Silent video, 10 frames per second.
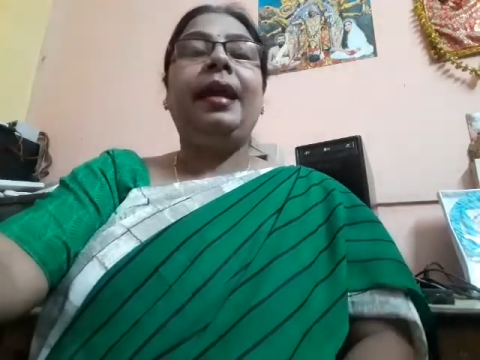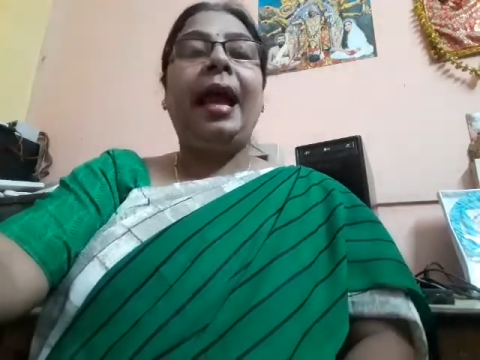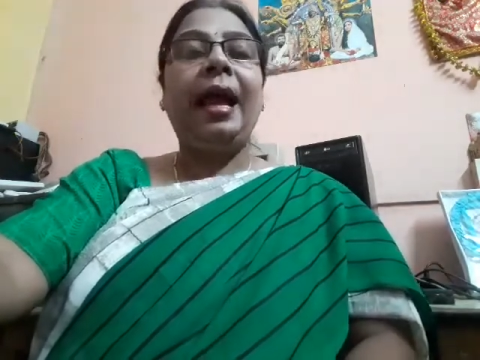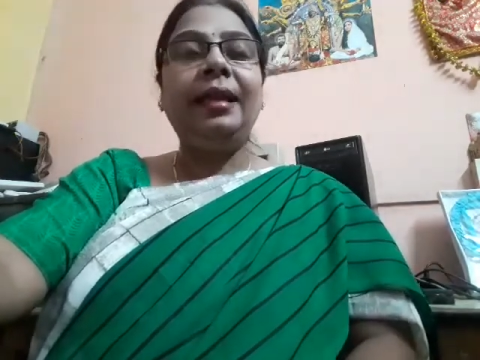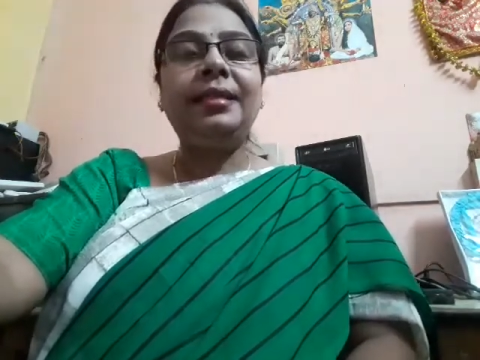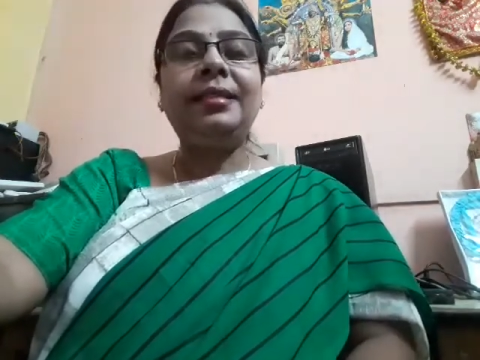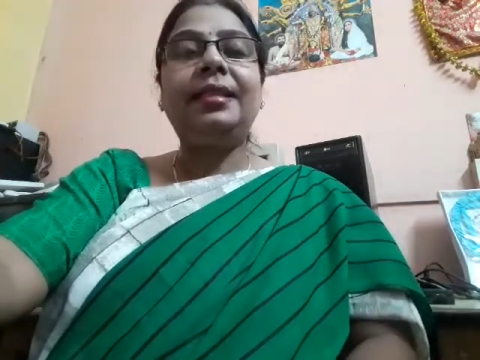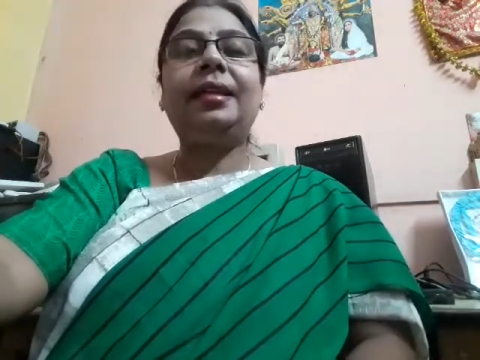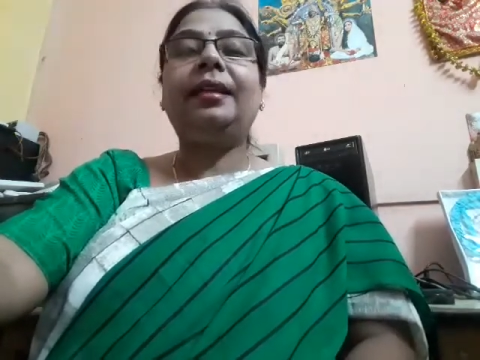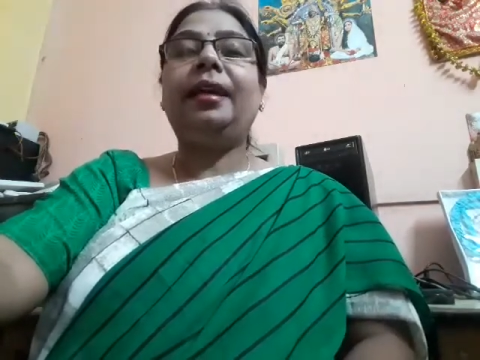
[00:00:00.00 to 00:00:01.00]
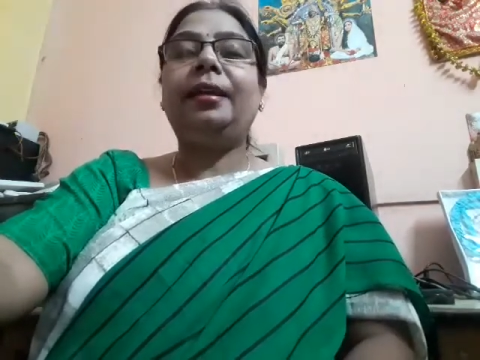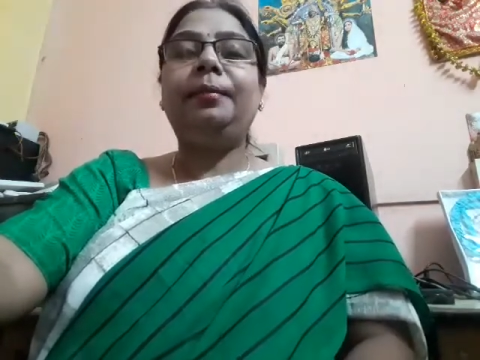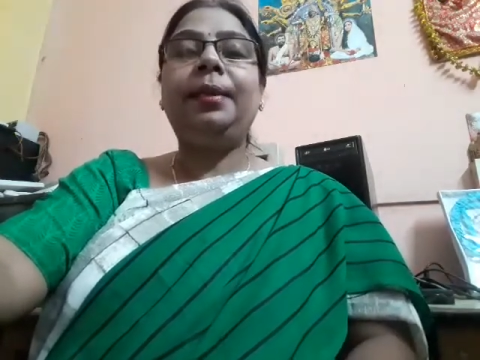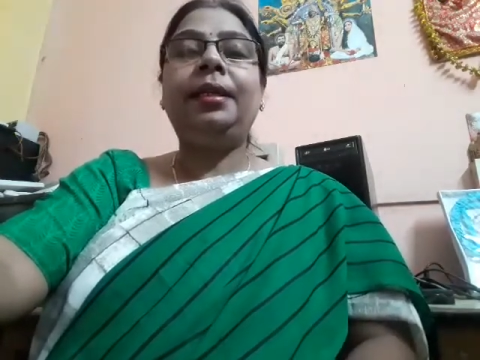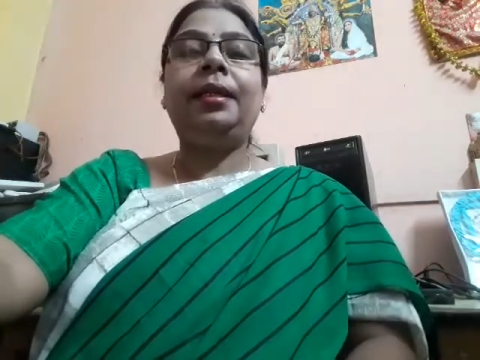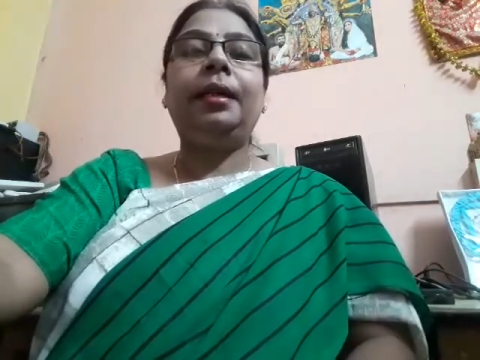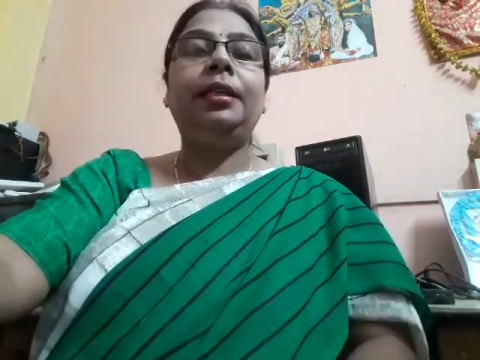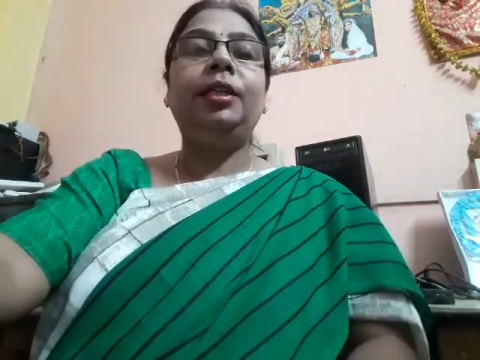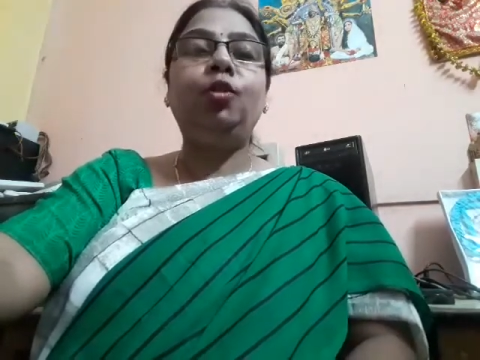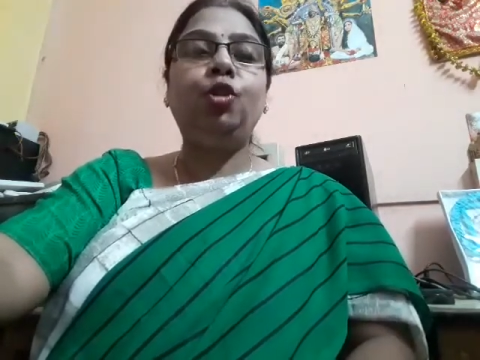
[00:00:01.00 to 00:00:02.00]
as the climate are
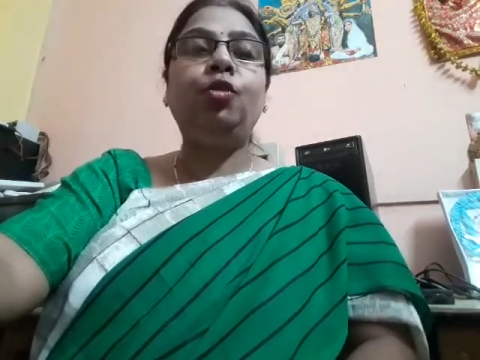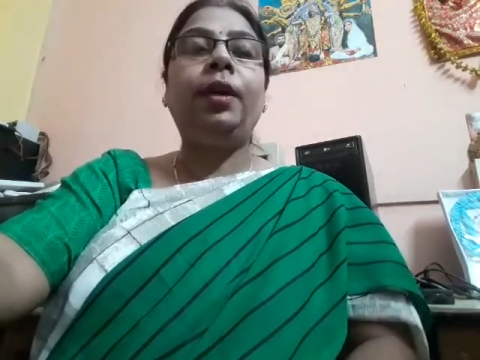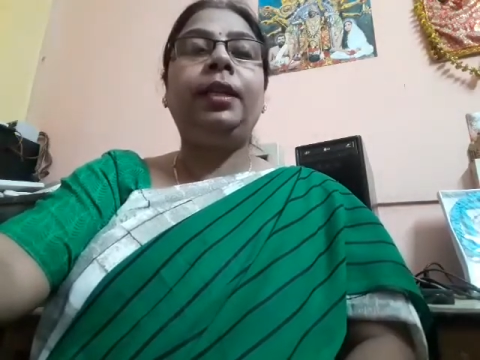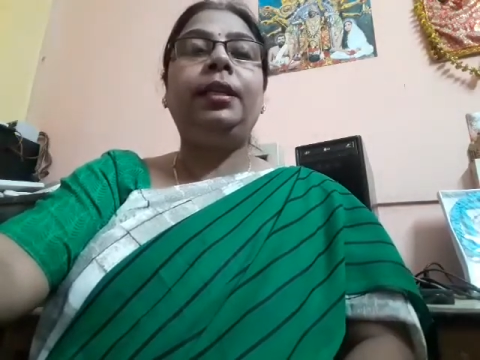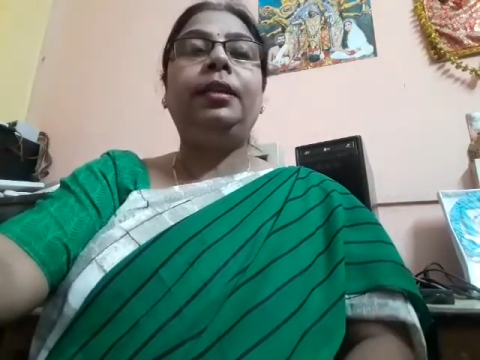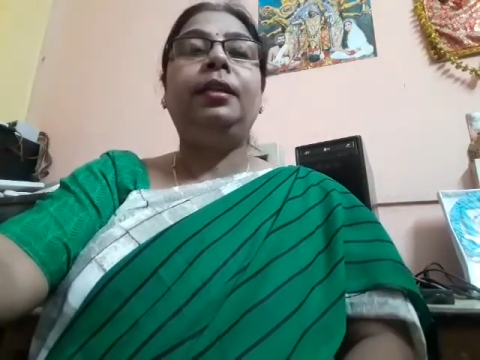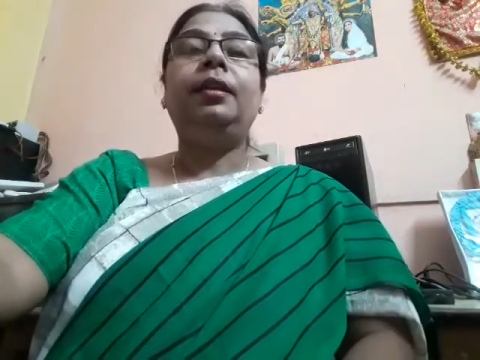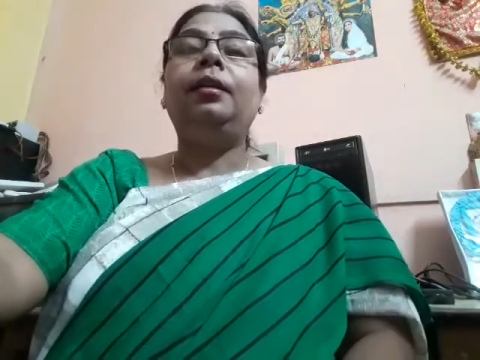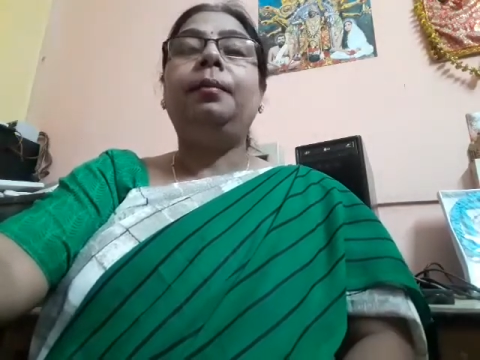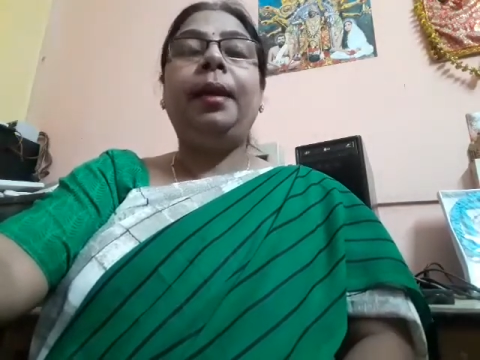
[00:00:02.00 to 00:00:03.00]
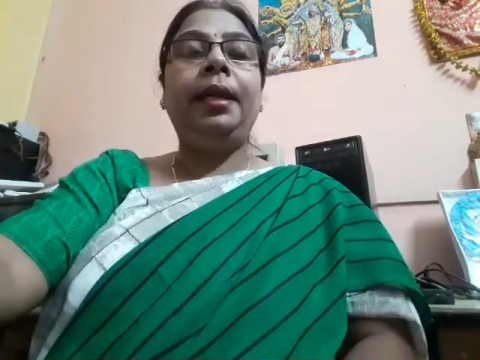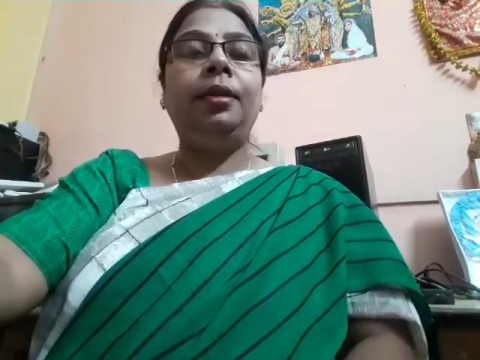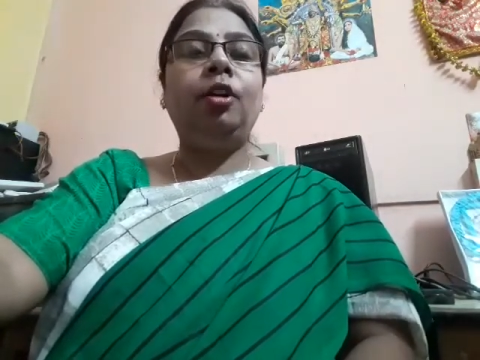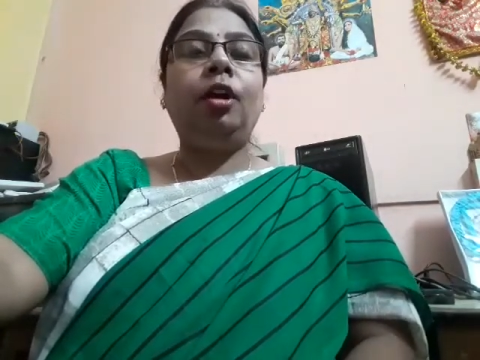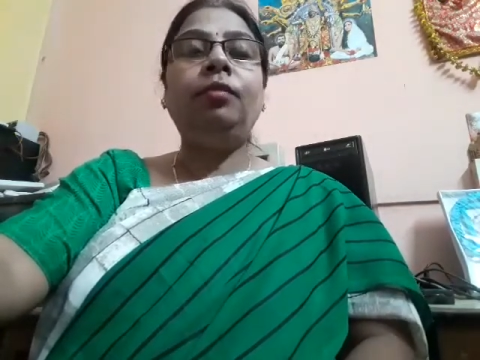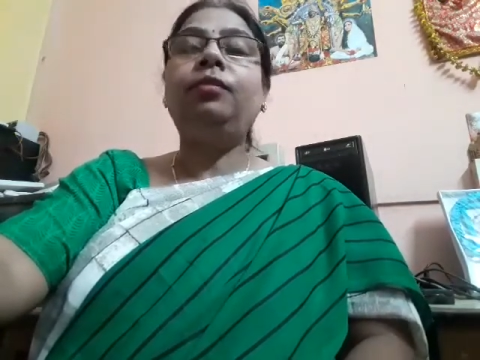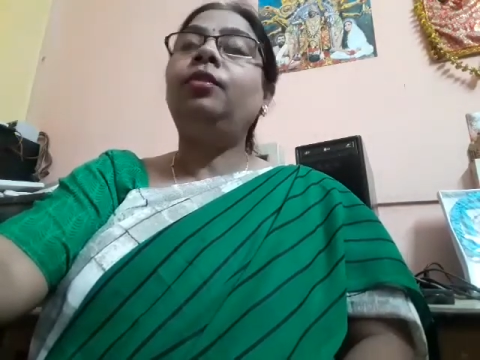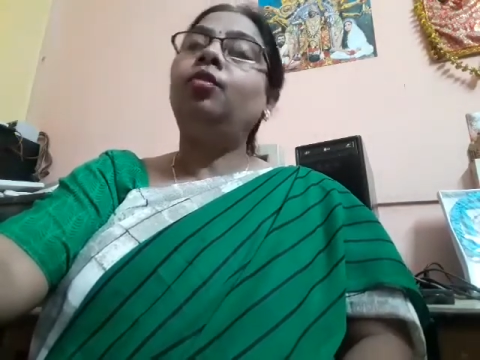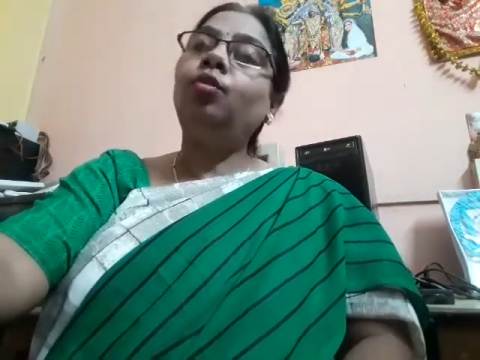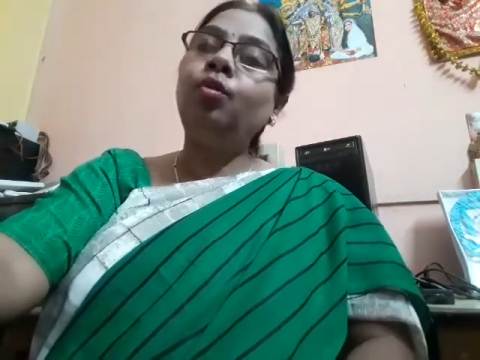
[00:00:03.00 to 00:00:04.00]
usually made of
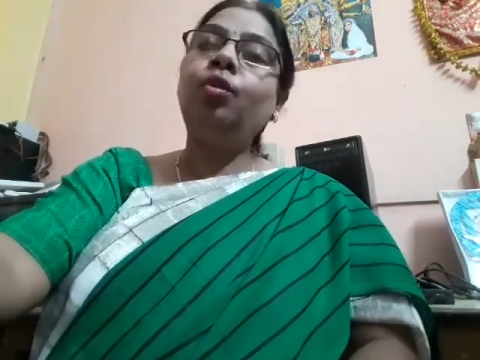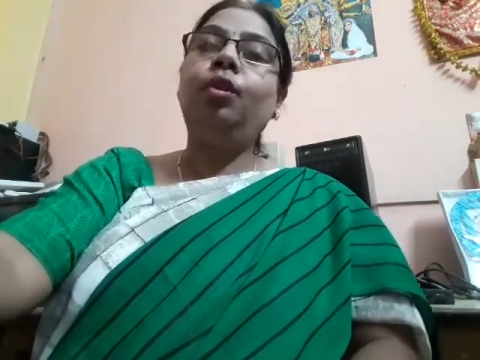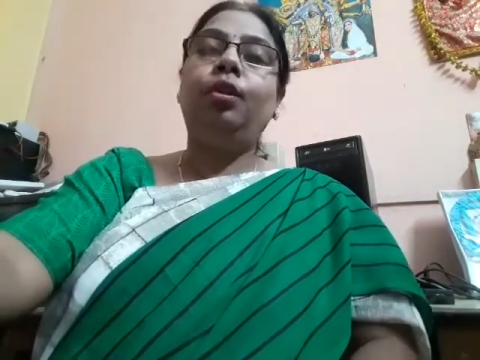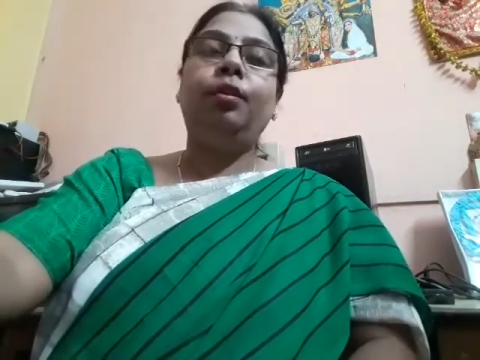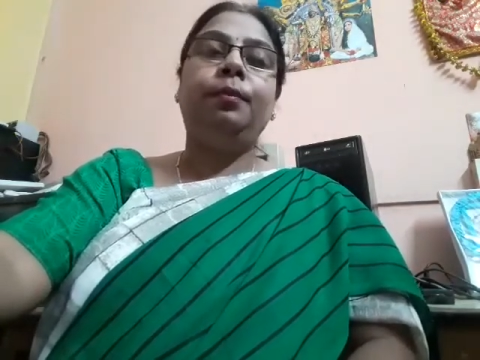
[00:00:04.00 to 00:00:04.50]
wool,